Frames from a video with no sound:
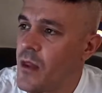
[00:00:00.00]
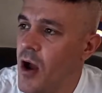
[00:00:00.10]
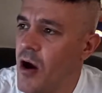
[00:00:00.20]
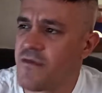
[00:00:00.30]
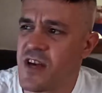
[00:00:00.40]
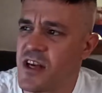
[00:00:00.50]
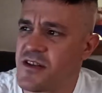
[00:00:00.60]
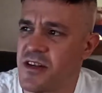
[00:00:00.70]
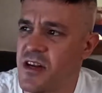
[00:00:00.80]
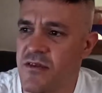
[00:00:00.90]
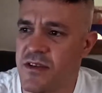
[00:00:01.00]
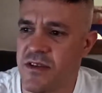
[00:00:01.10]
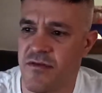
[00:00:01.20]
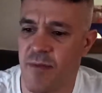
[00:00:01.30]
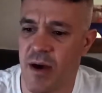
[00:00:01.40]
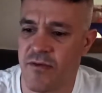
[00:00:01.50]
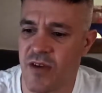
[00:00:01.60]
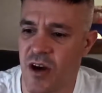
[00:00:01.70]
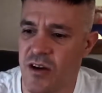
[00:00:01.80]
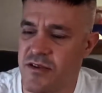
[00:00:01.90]
I've tested loads of different mouth
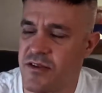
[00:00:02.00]
guards,